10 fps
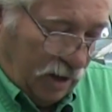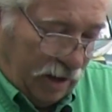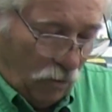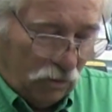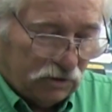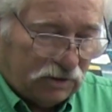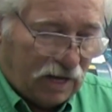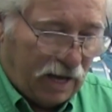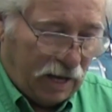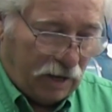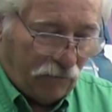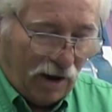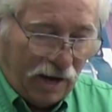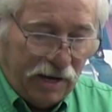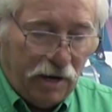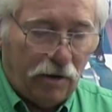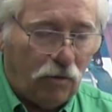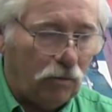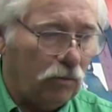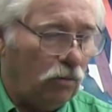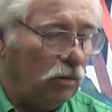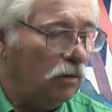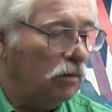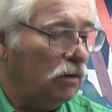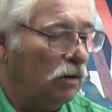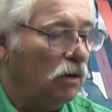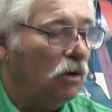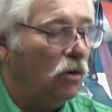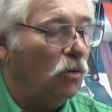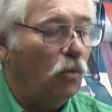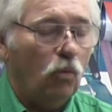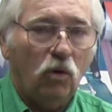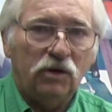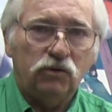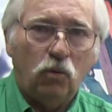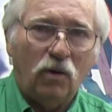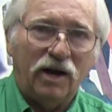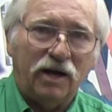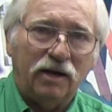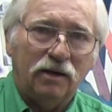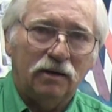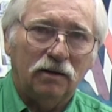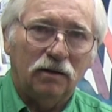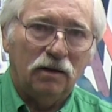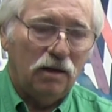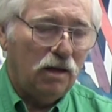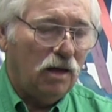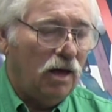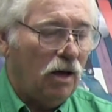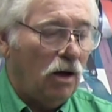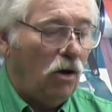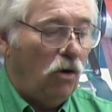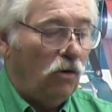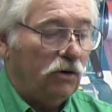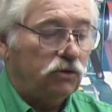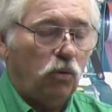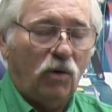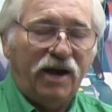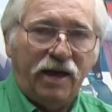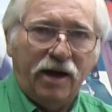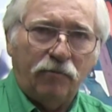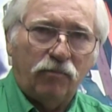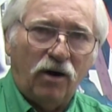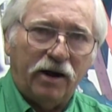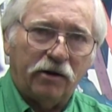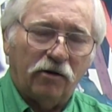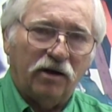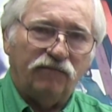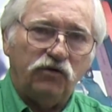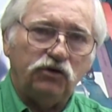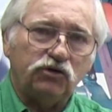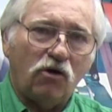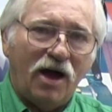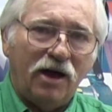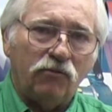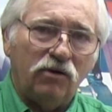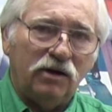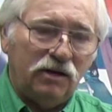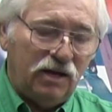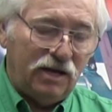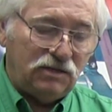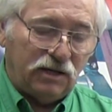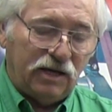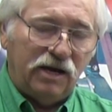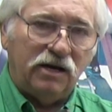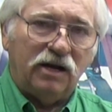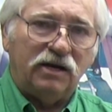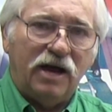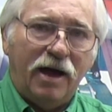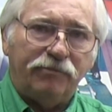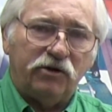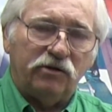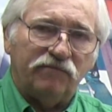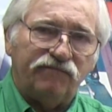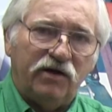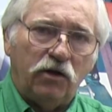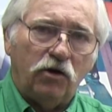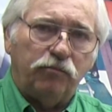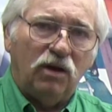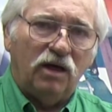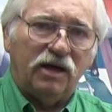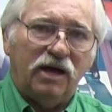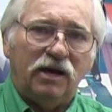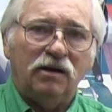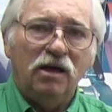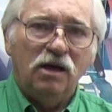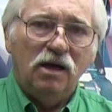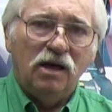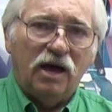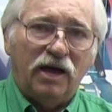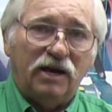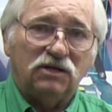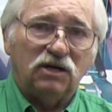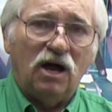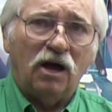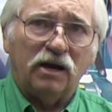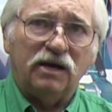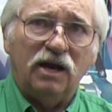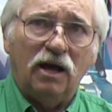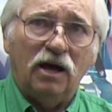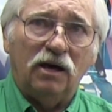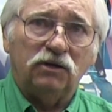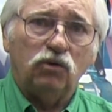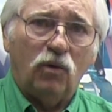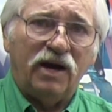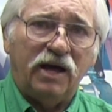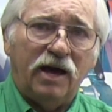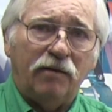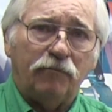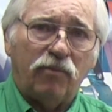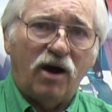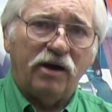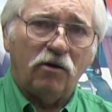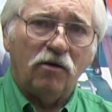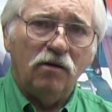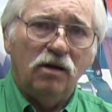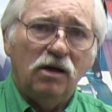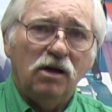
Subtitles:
It will say right here 120 on a 20 amp breaker. If you try and run this and get an adapter to fit your plug-in and it's not a 20 amp breaker,